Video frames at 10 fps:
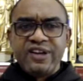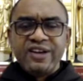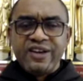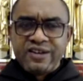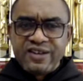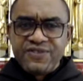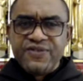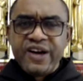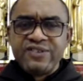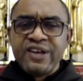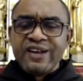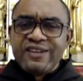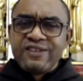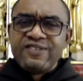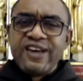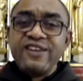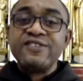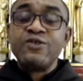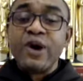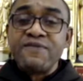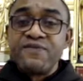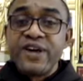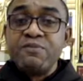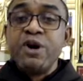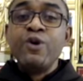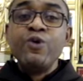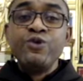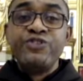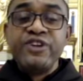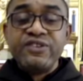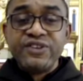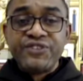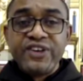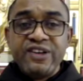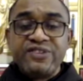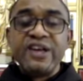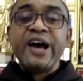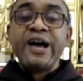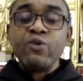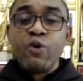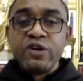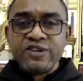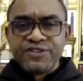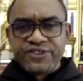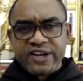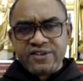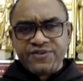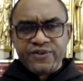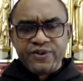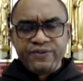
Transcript: In this verse, they tend to affirm who Jesus is and what he stands for.